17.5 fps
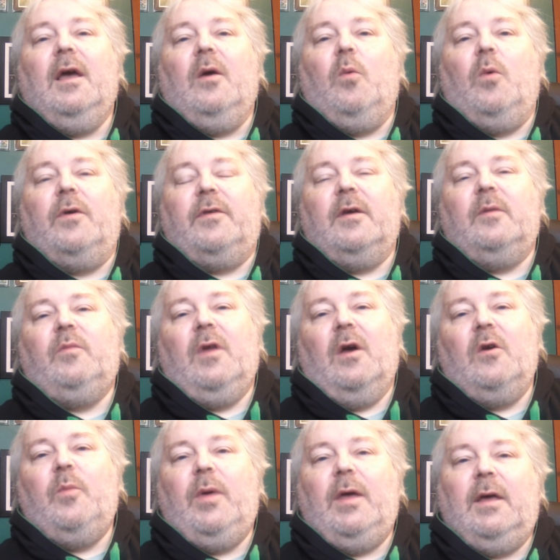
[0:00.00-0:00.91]
with him
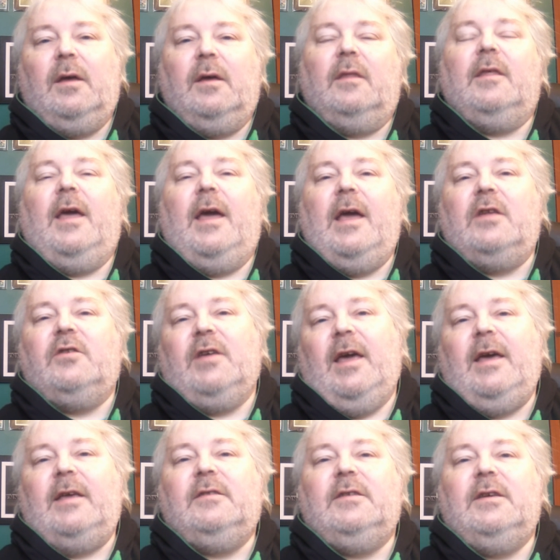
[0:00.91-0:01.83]
now being age
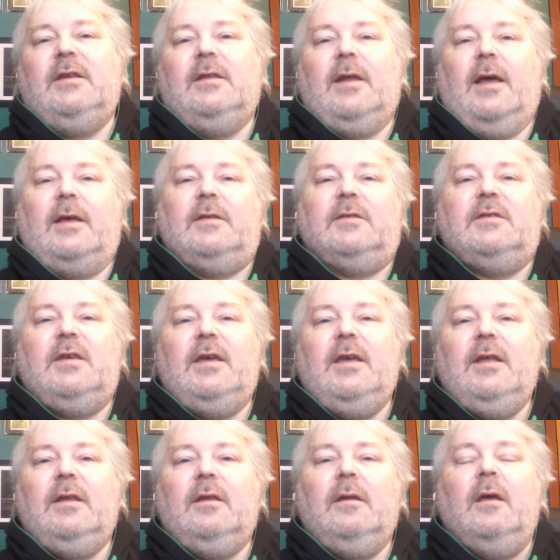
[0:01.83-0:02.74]

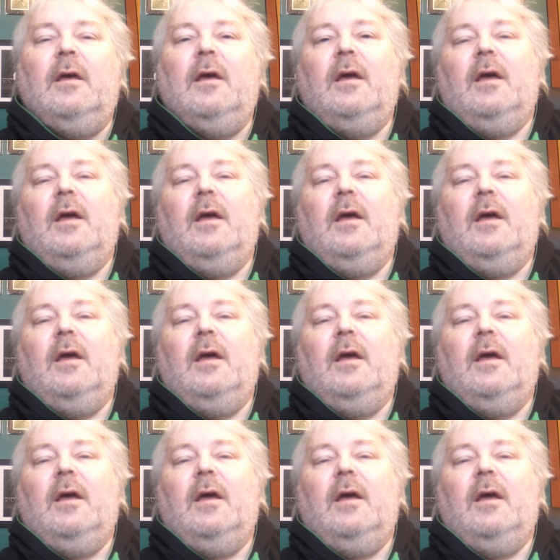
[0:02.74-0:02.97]
18-19.